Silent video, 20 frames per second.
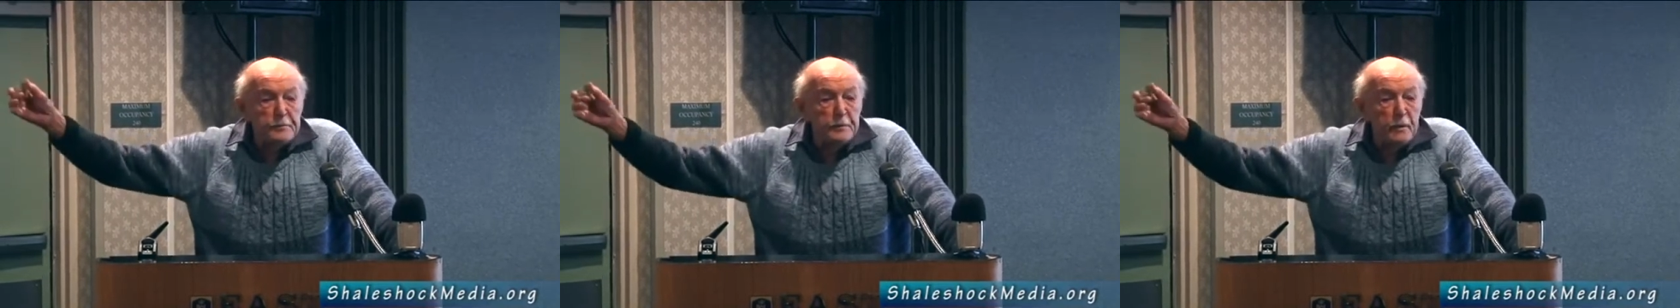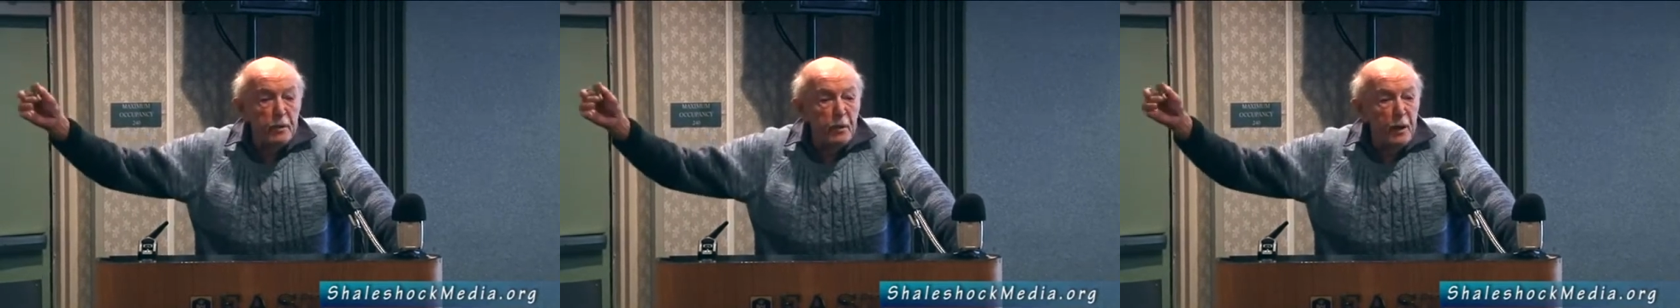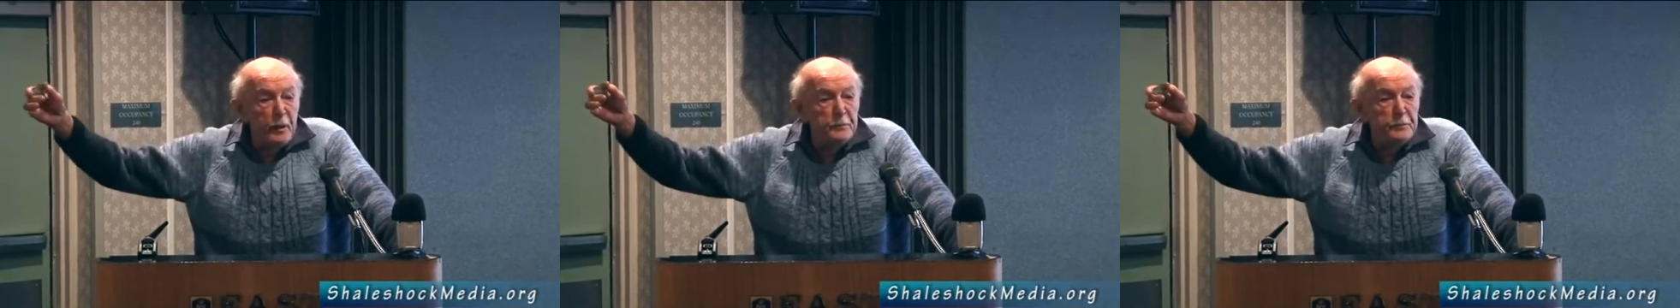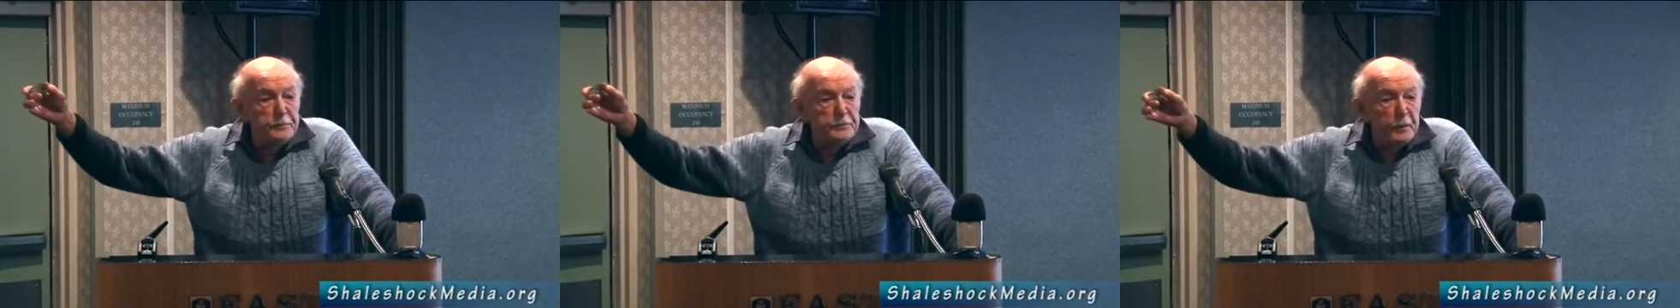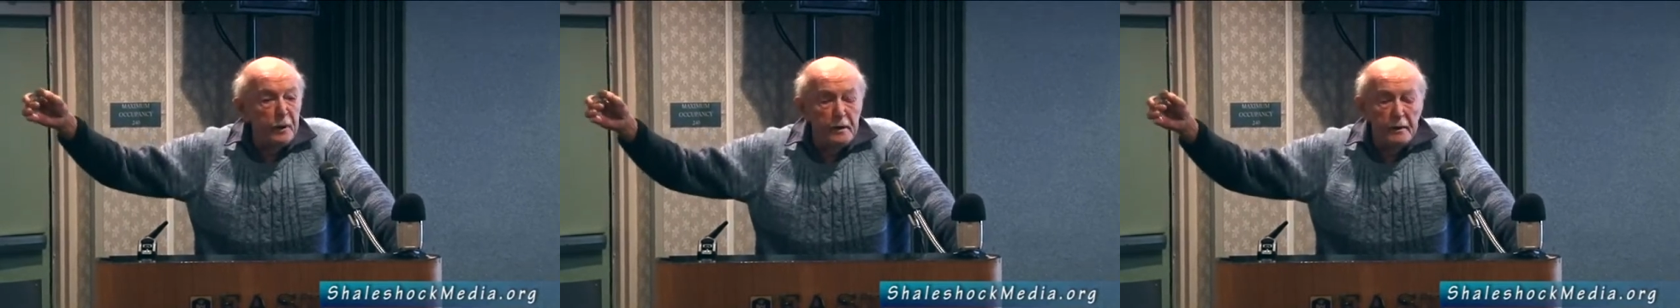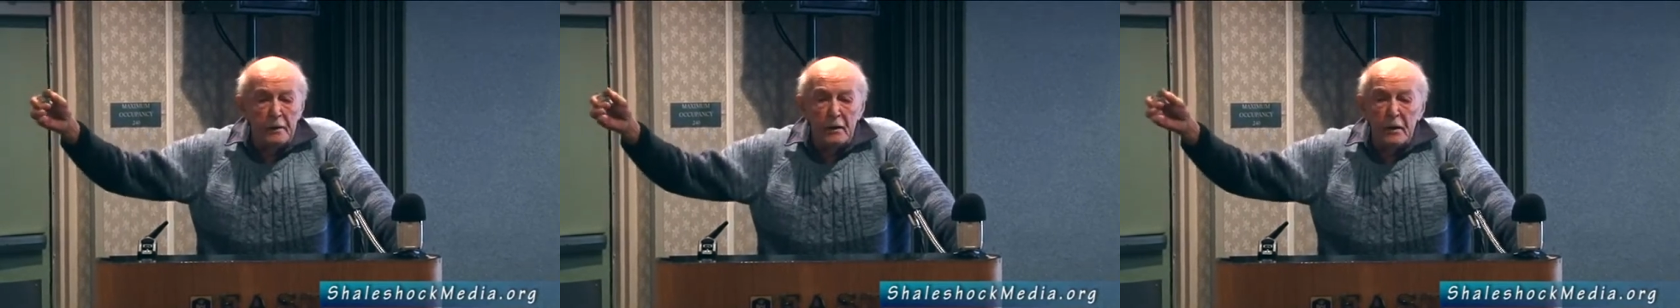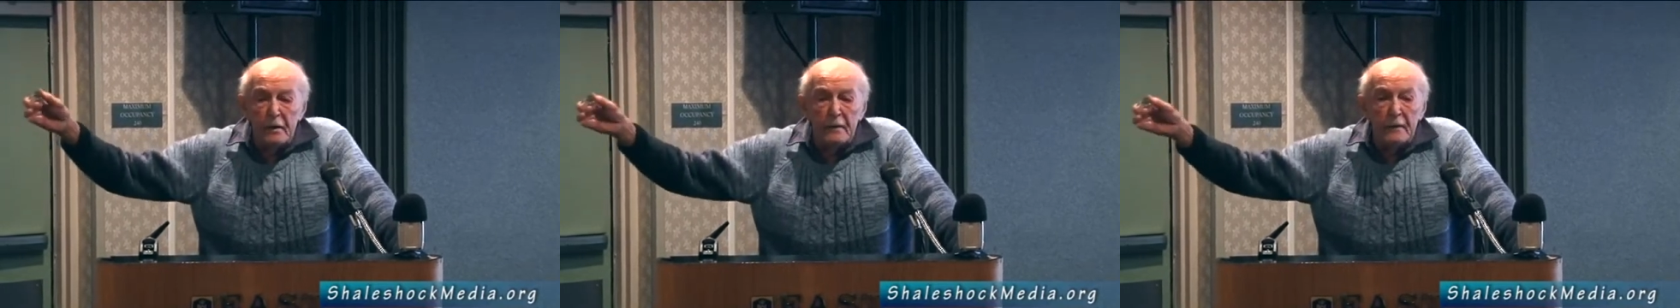clubs on
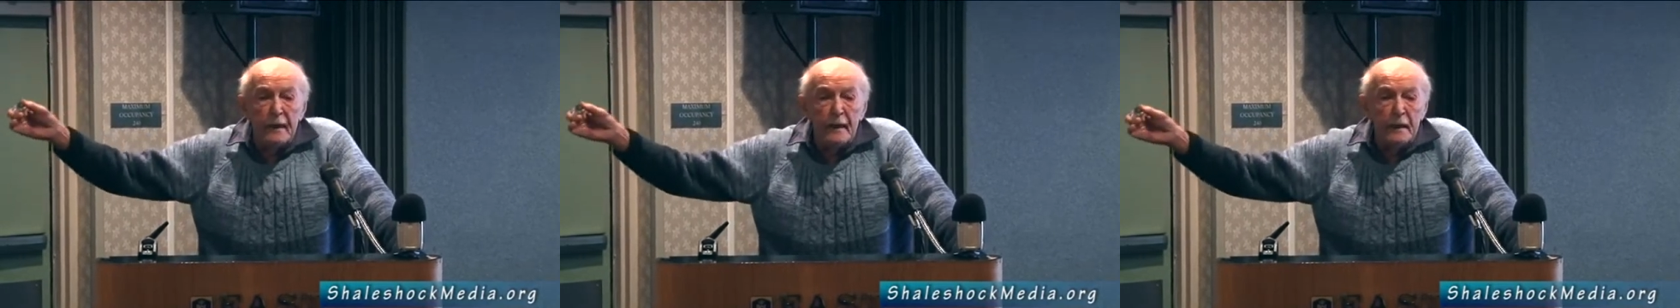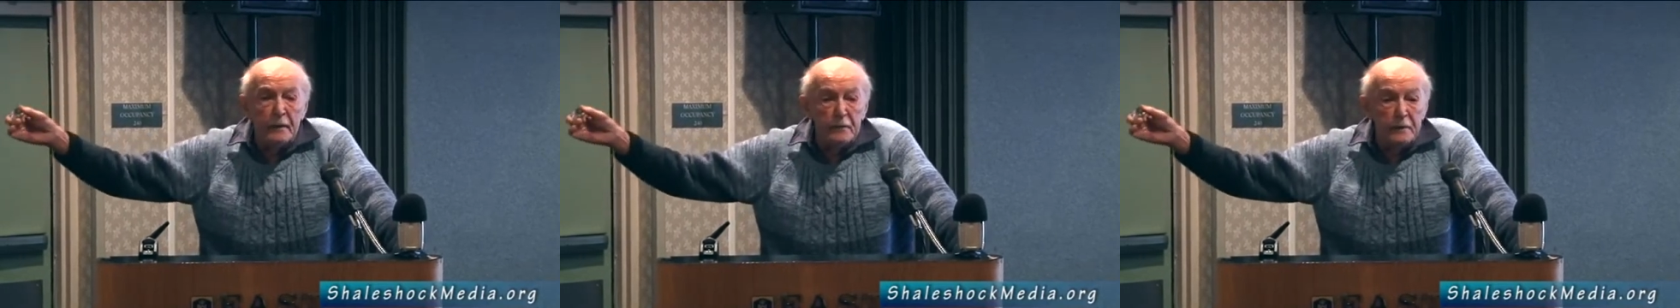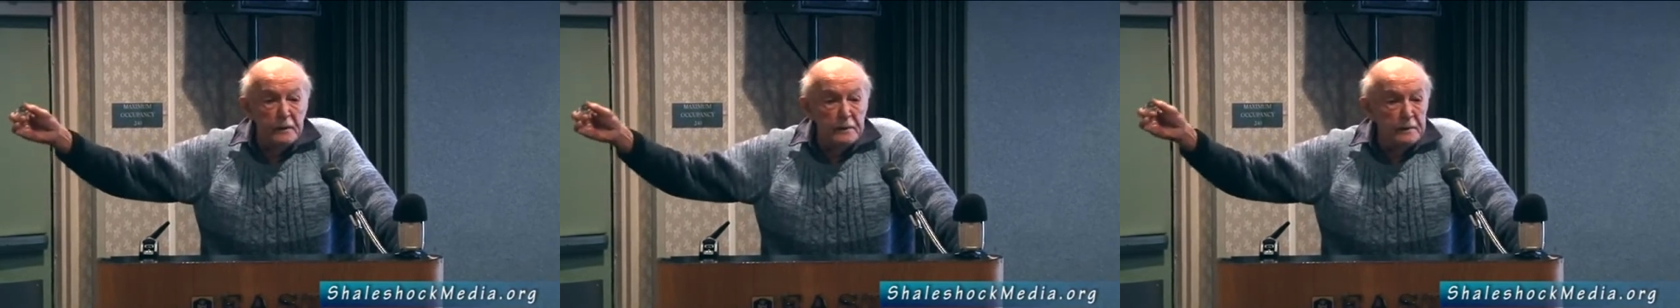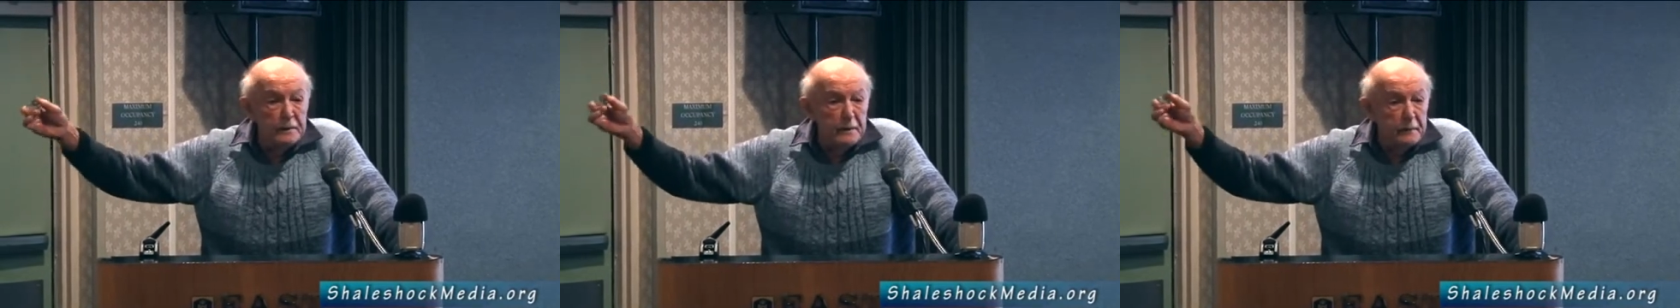Long Island,